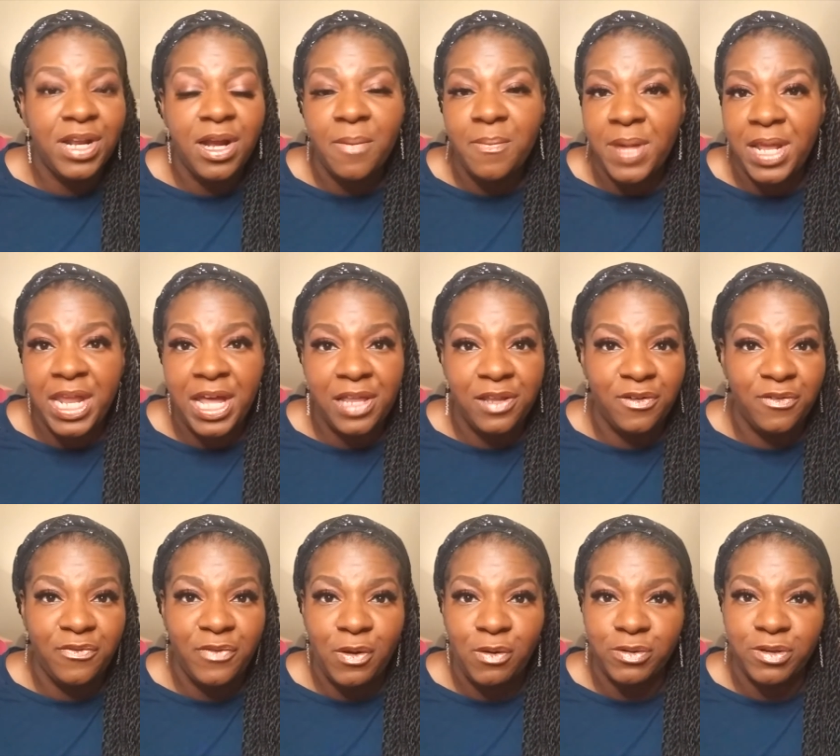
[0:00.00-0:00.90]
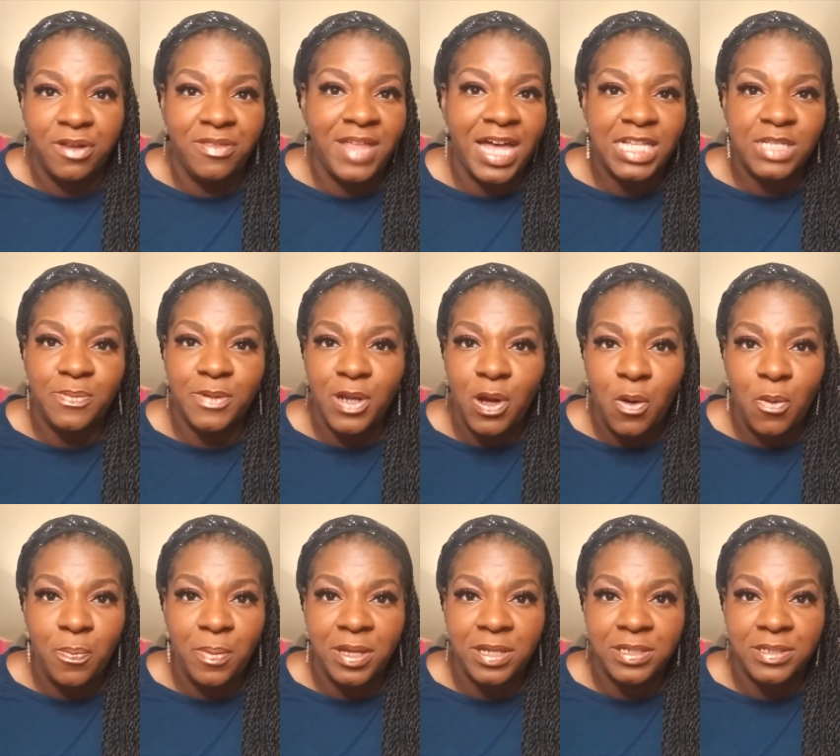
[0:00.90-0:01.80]
a manila folder that's been
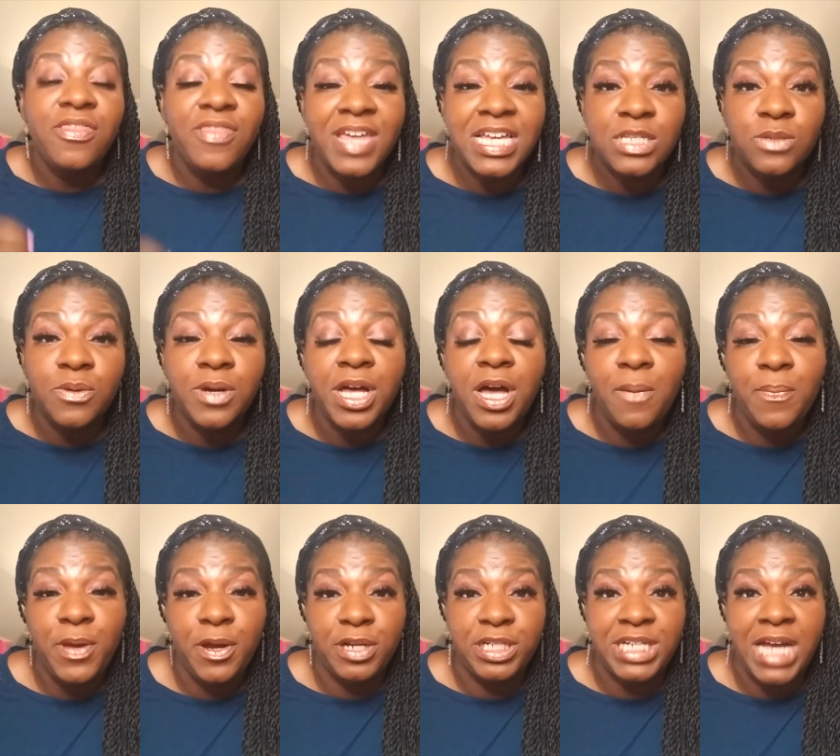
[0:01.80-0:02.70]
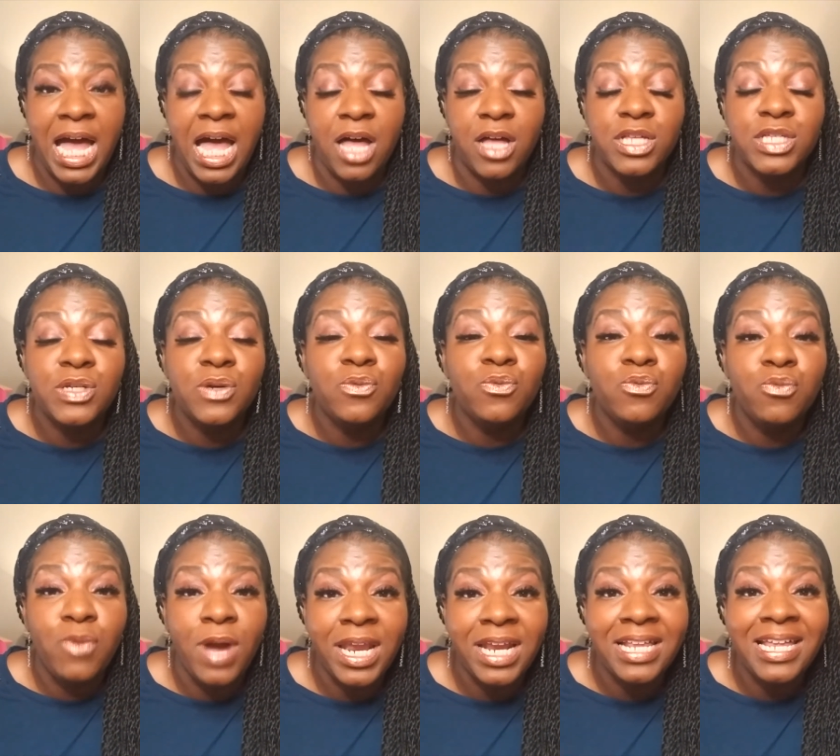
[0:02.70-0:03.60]
opened. This will help your child to
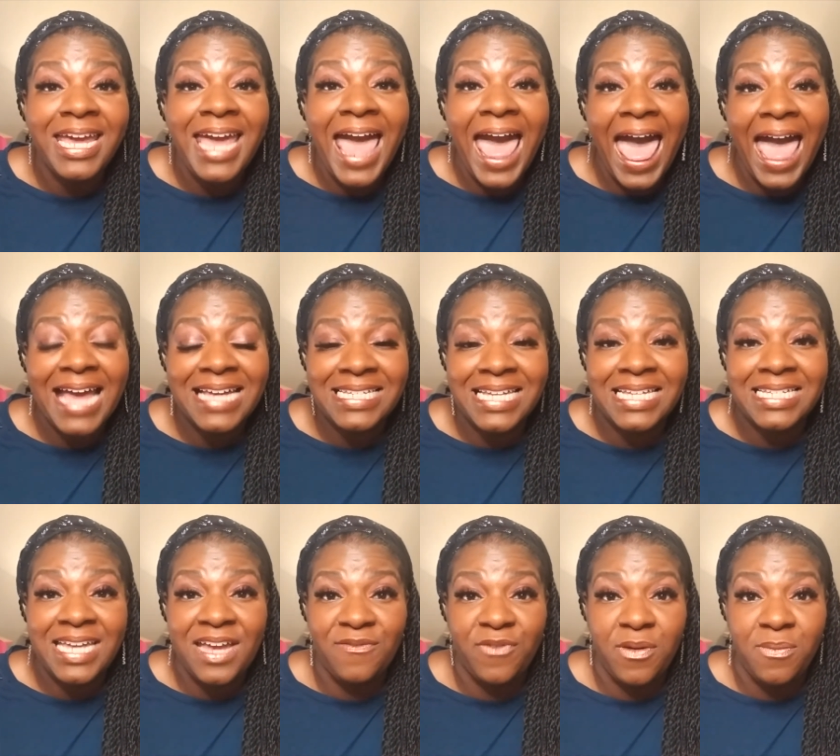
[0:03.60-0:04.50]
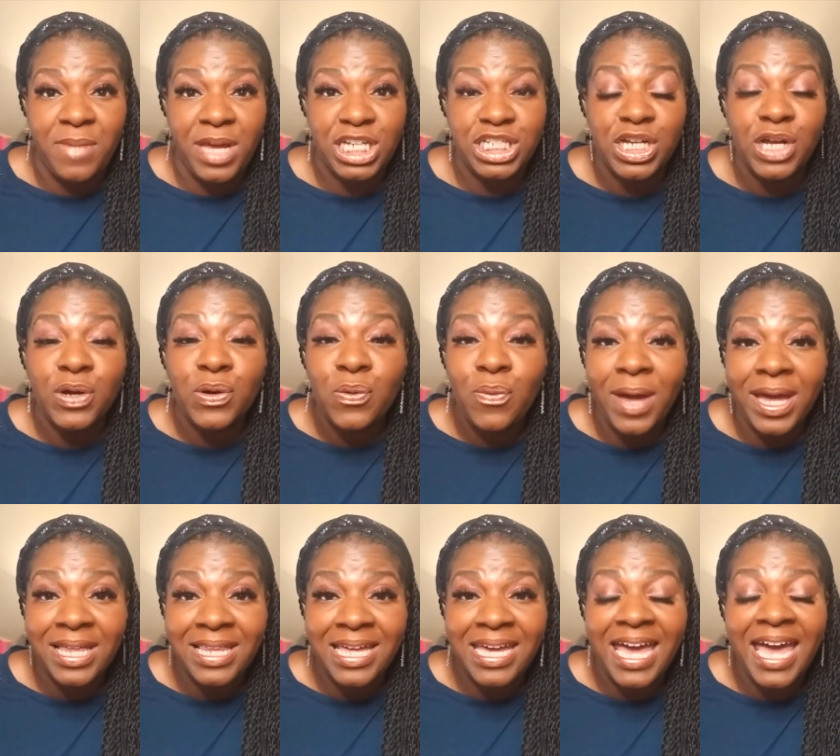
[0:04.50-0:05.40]
readily access information
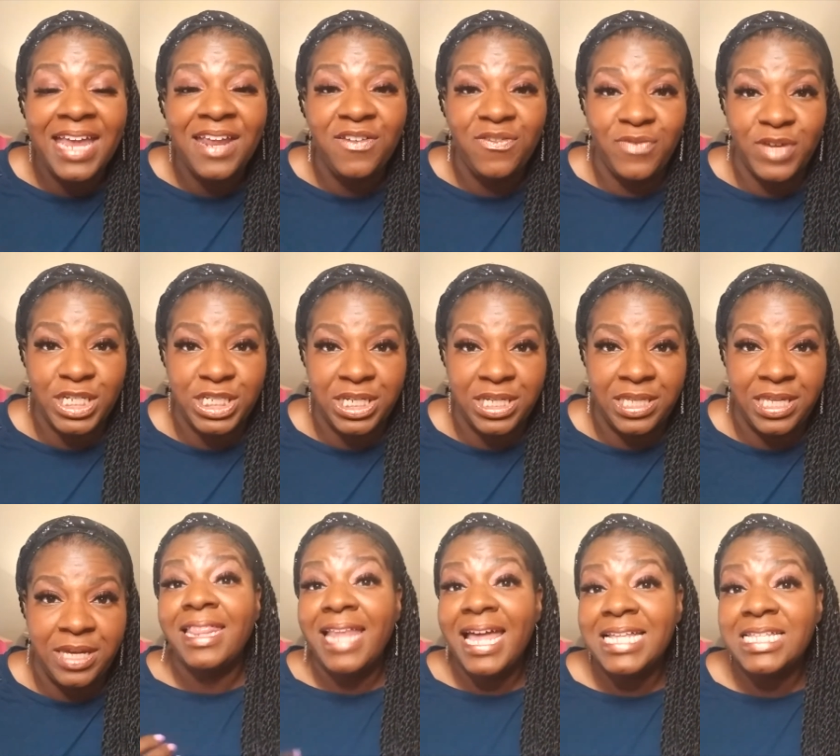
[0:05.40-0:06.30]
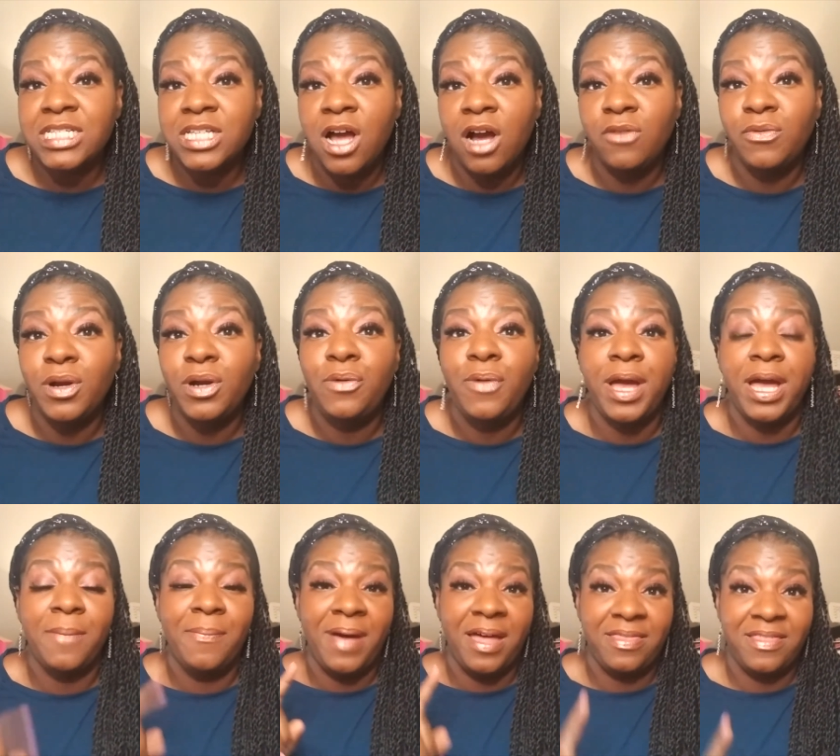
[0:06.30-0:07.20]
quickly and efficiently. Let's talk real quick
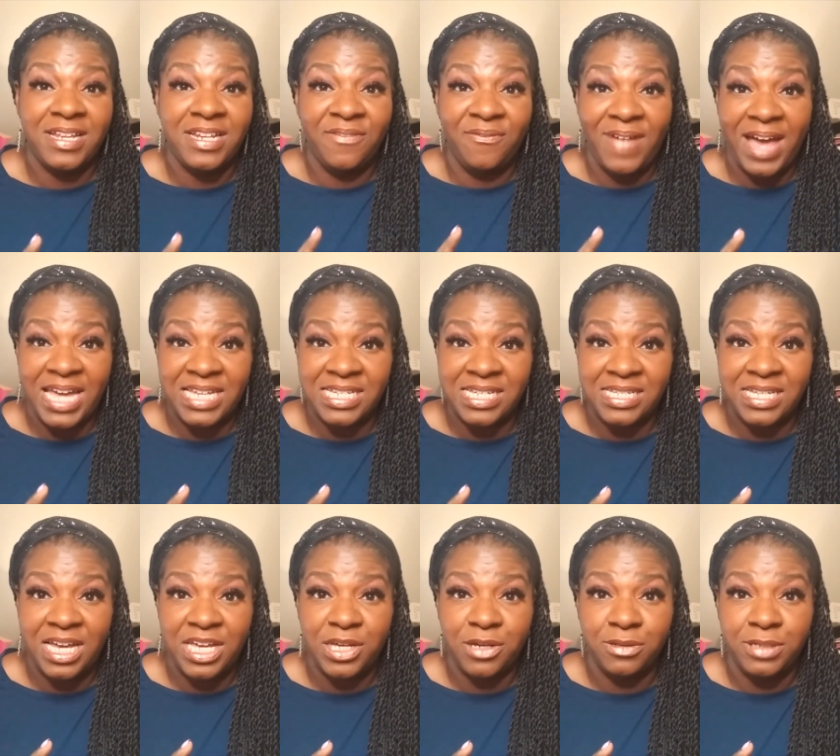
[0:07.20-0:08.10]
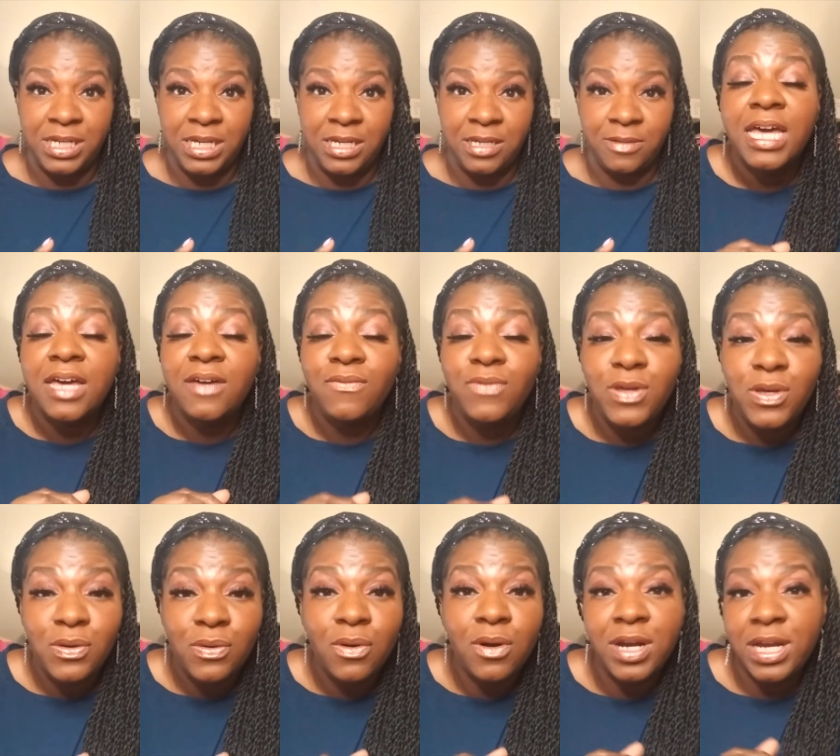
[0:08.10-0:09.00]
about the devices that you'll need. If
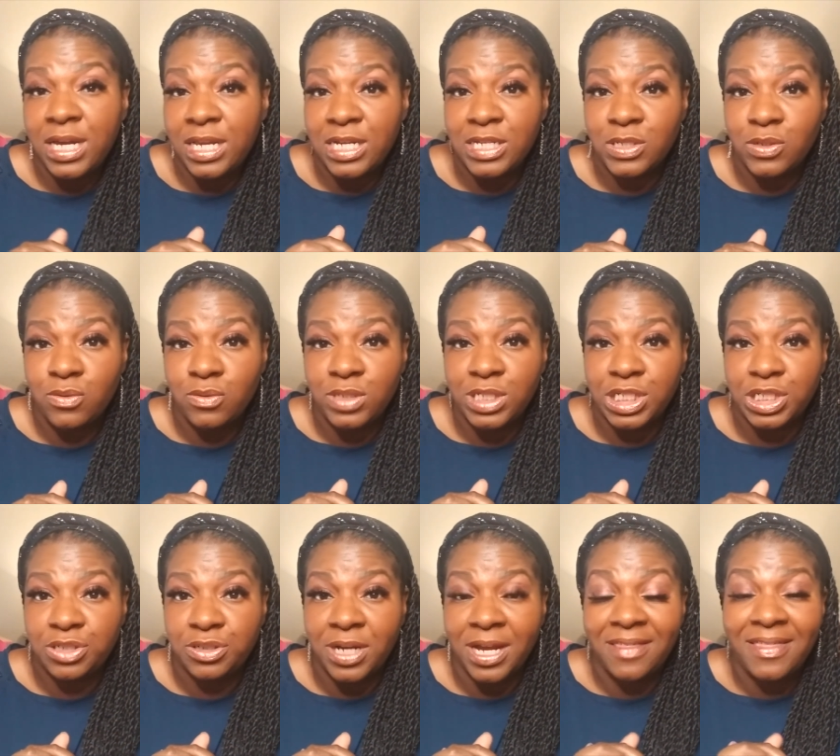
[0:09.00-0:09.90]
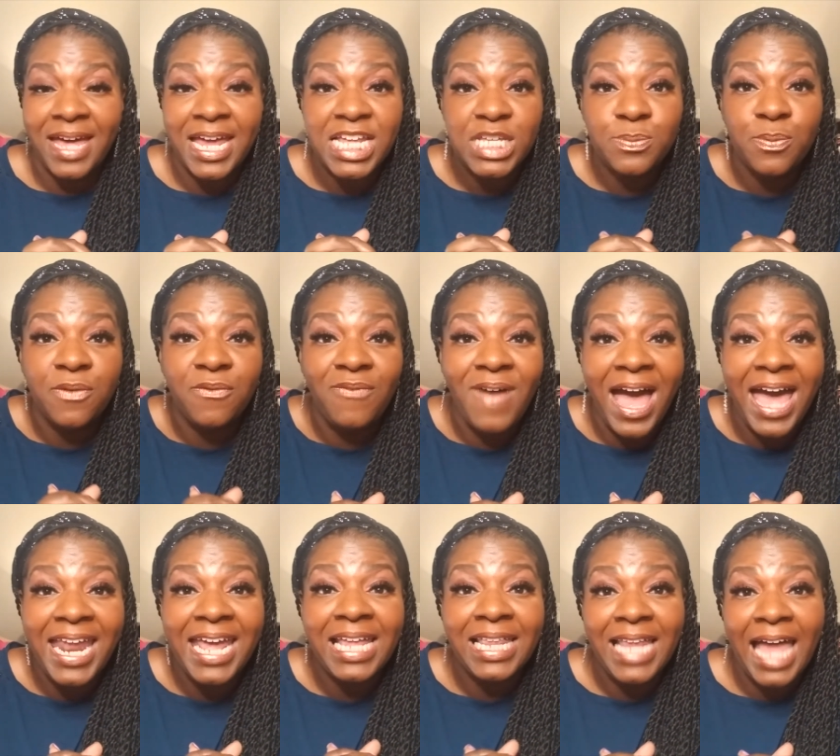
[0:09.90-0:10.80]
you are in a school district that is
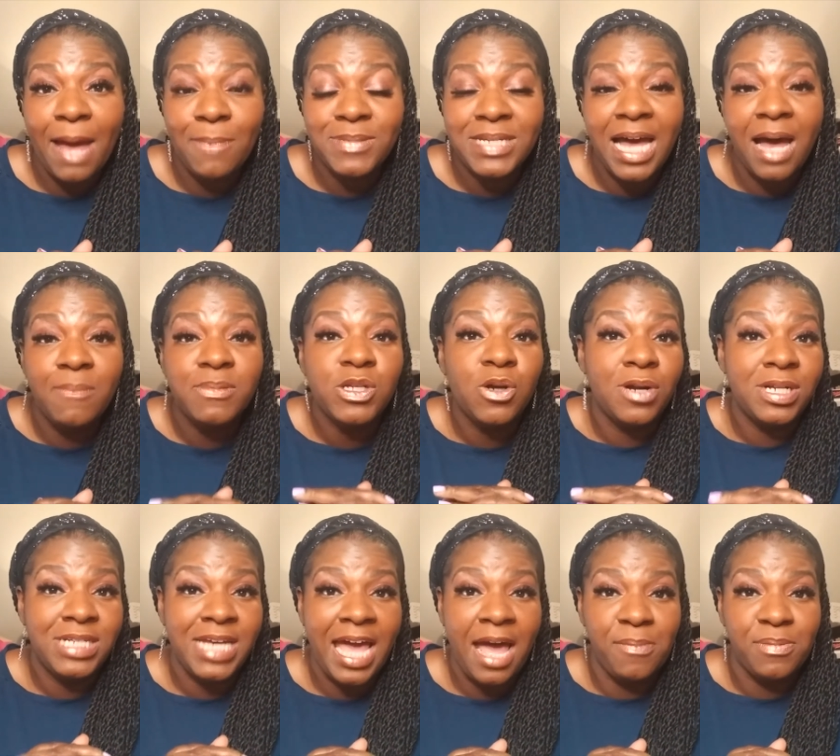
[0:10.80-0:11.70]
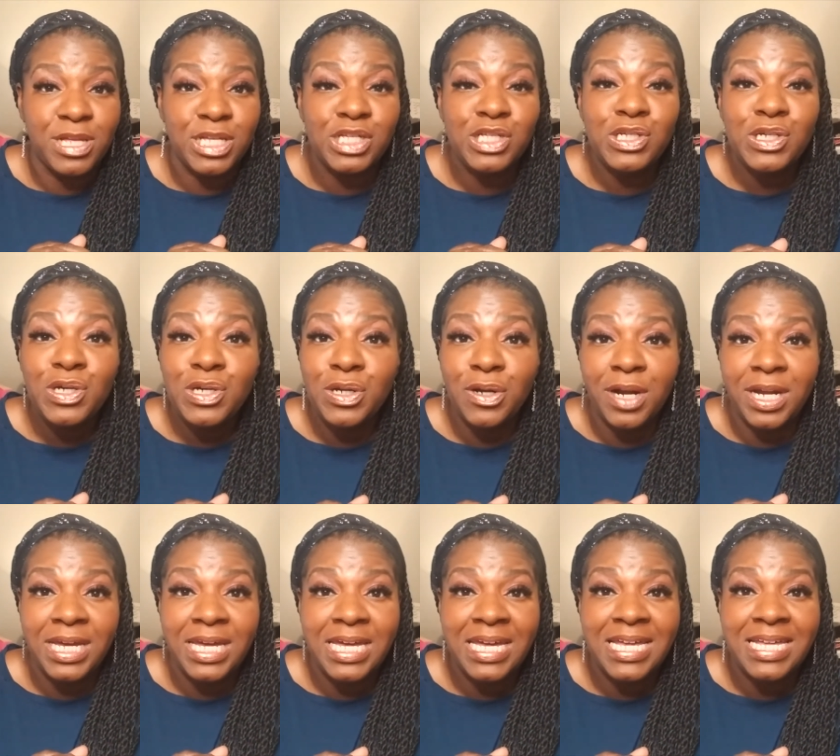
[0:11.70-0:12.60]
providing laptops or tablets to your
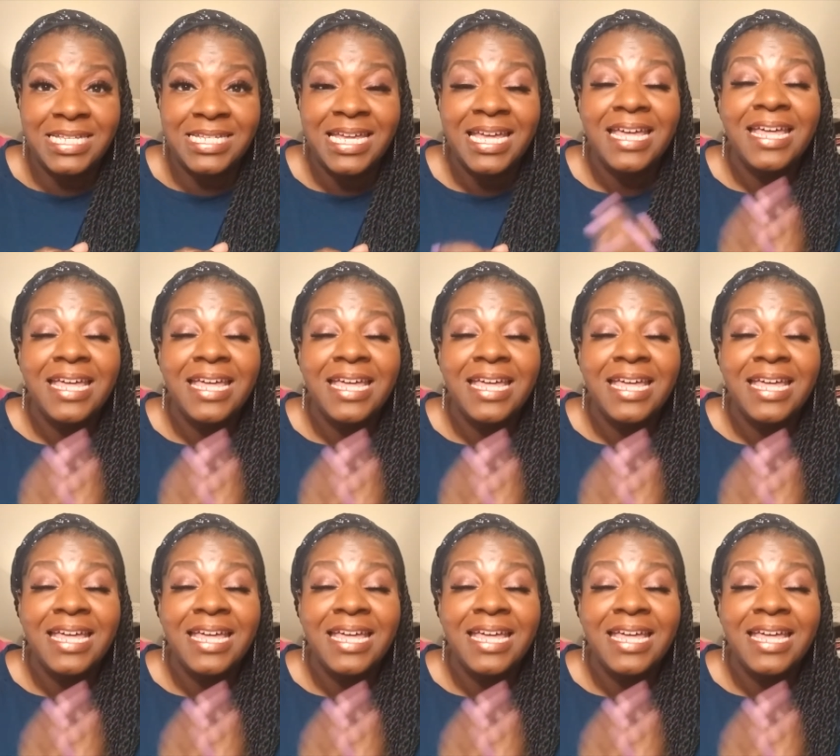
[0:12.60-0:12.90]
kids,